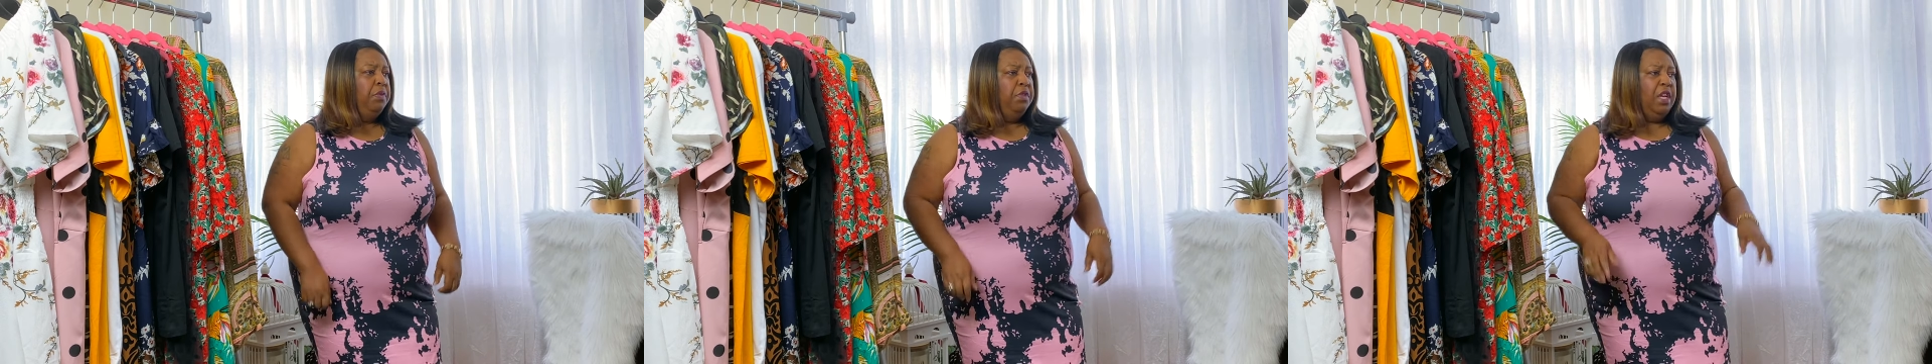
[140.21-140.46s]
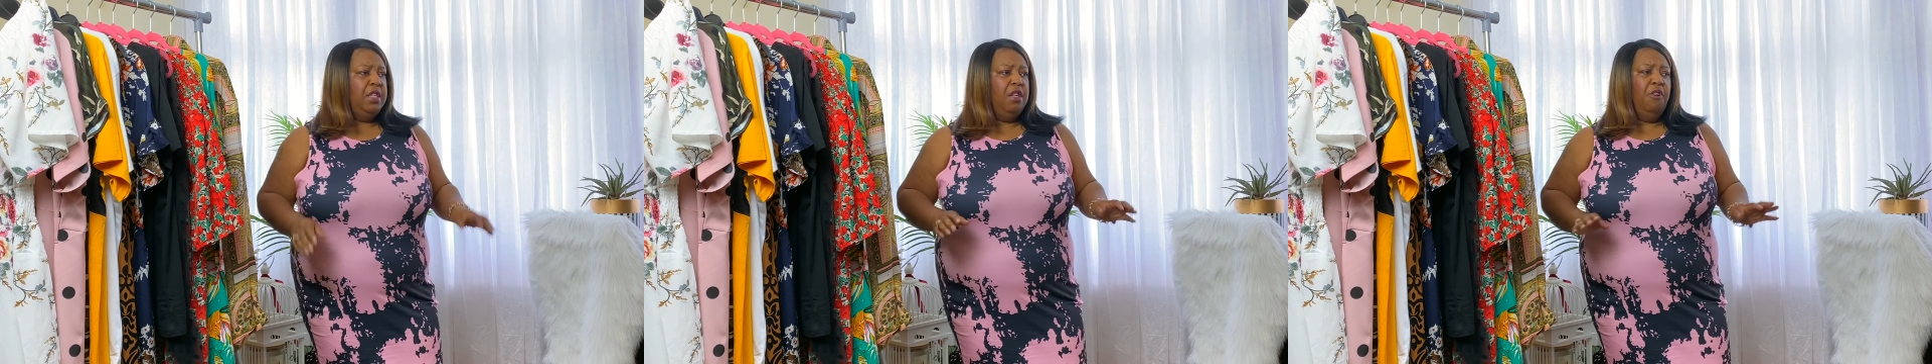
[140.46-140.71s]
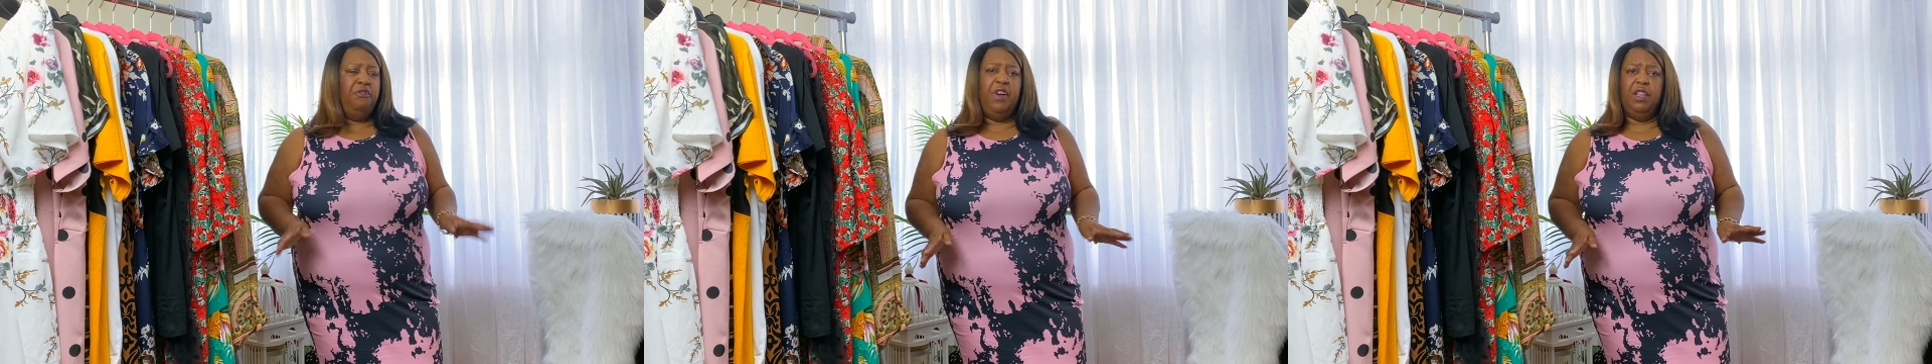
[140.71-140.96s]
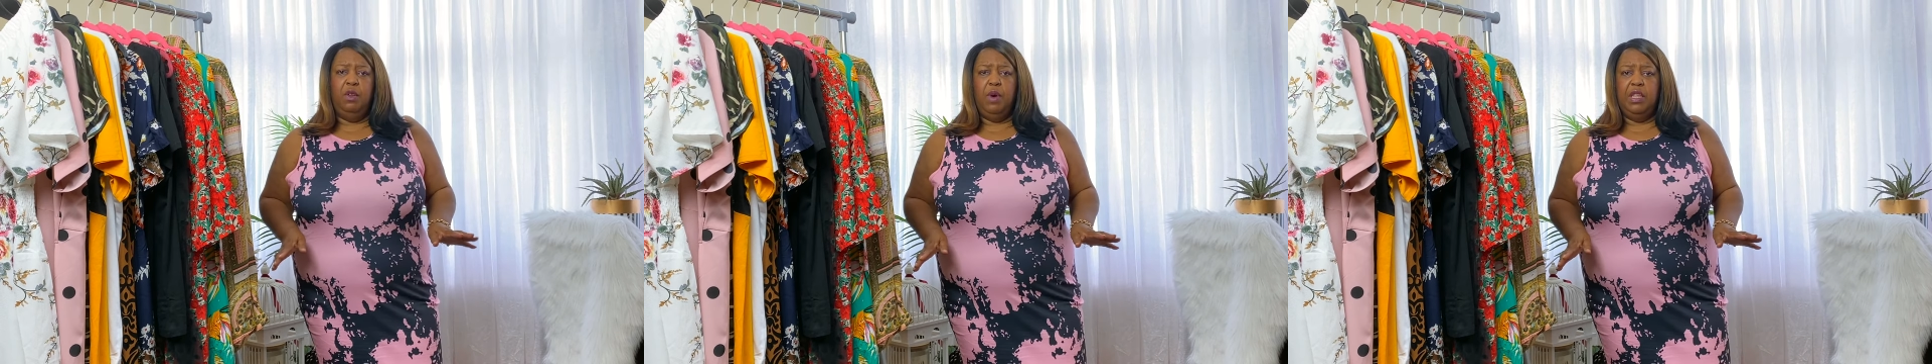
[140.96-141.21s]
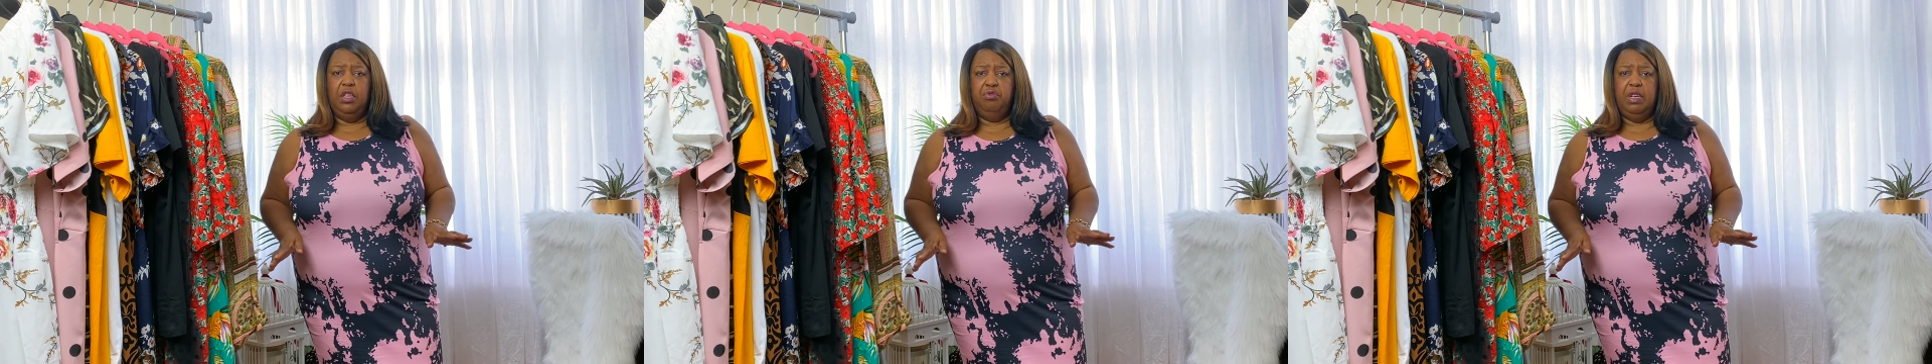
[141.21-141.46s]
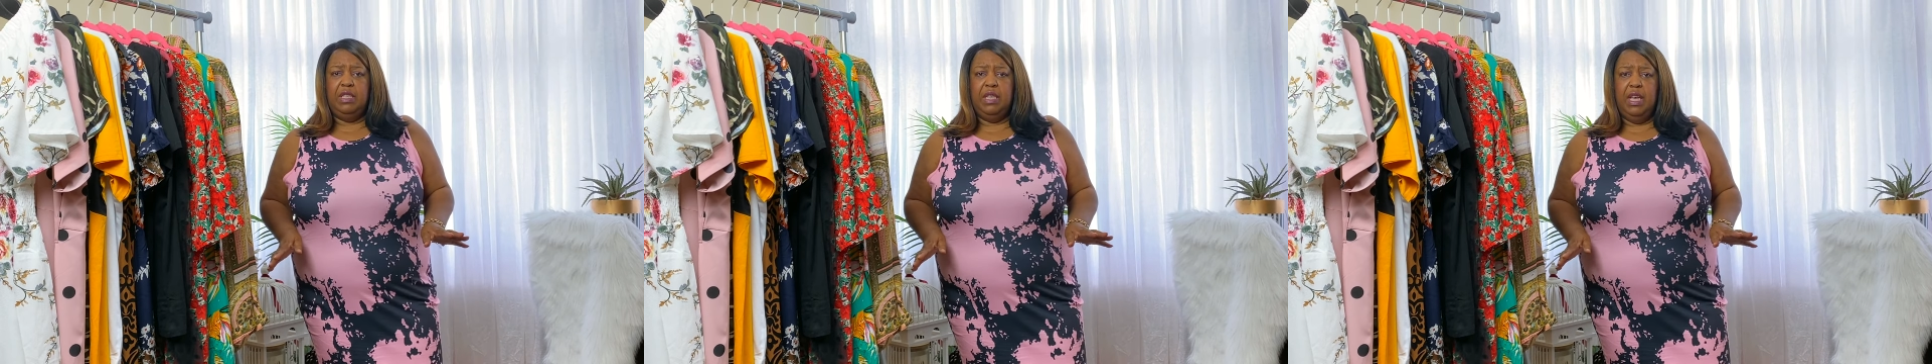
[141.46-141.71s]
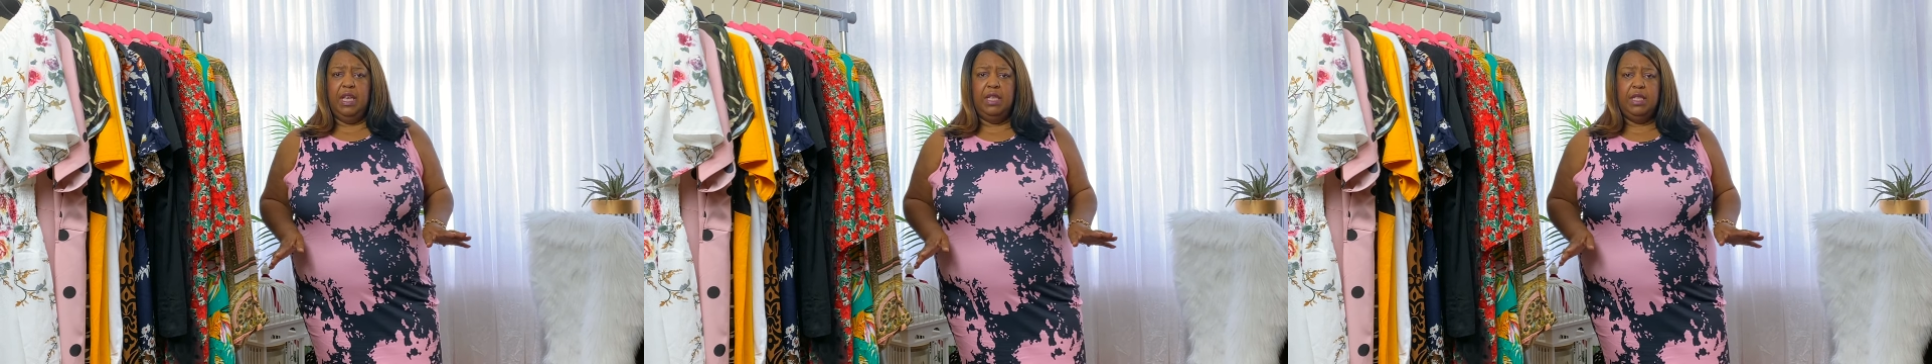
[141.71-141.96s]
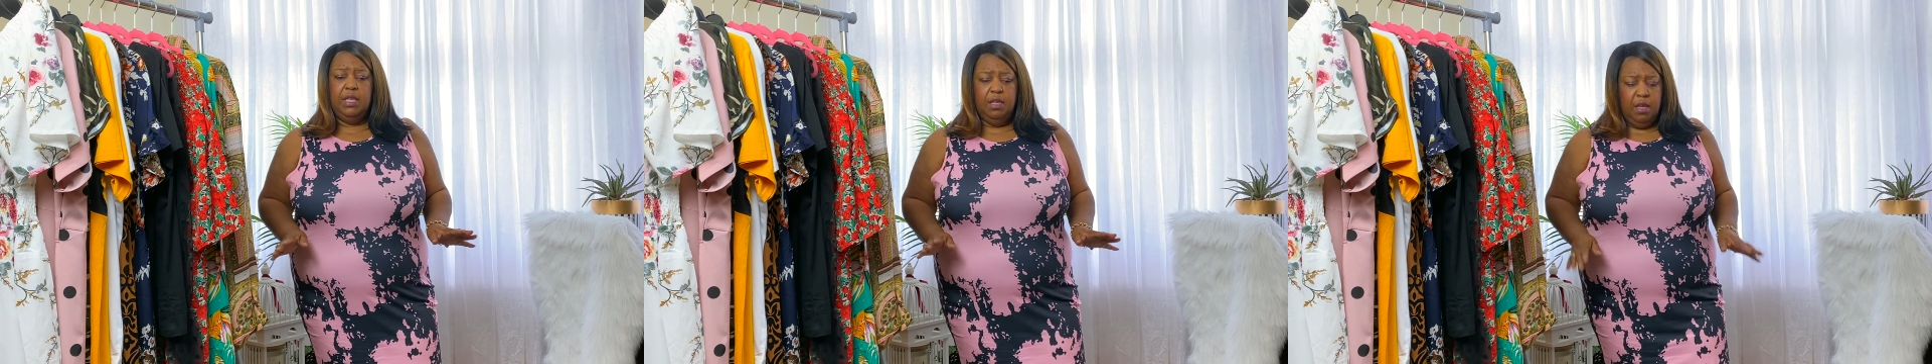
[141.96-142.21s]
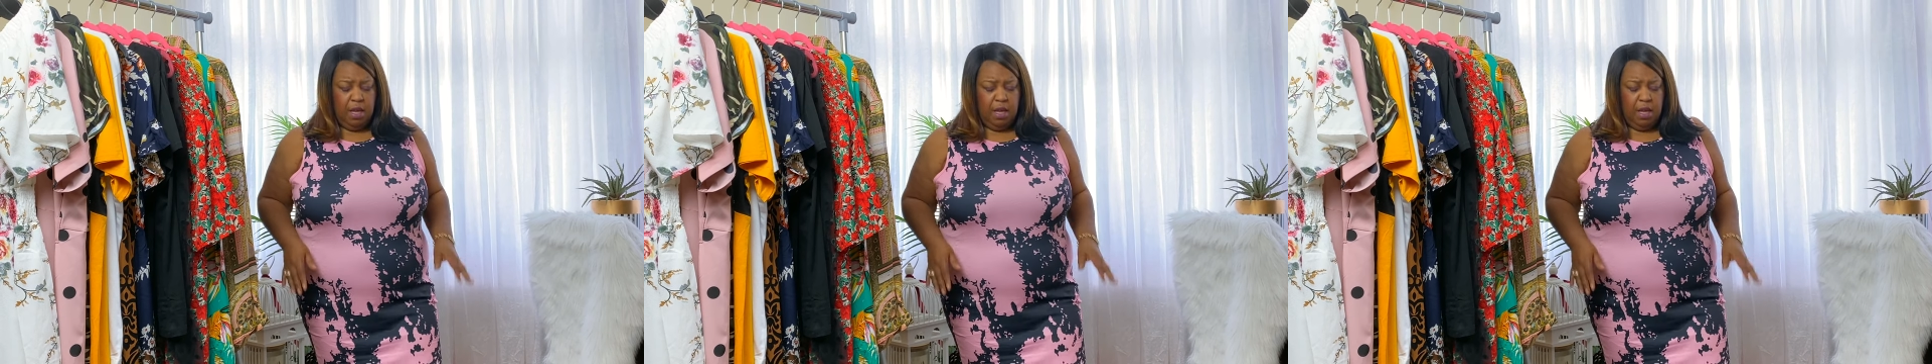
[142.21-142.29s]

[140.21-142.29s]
Doesn't affect the way the dress is.